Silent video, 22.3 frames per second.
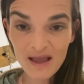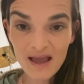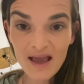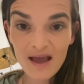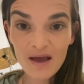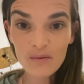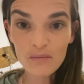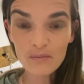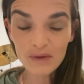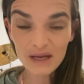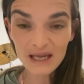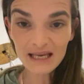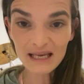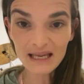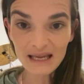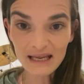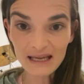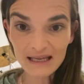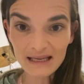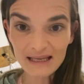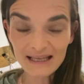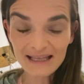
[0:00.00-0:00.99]

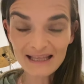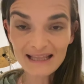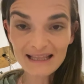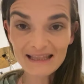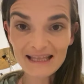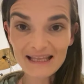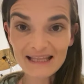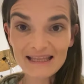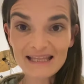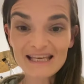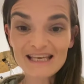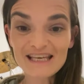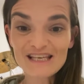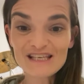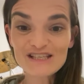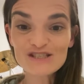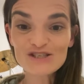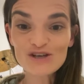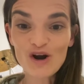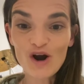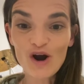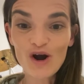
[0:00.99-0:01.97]
meaning that
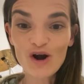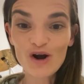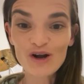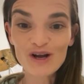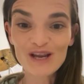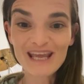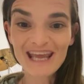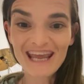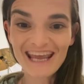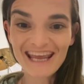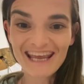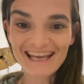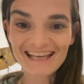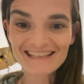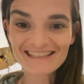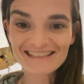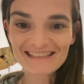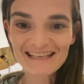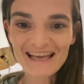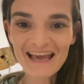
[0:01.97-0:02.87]
these are kids,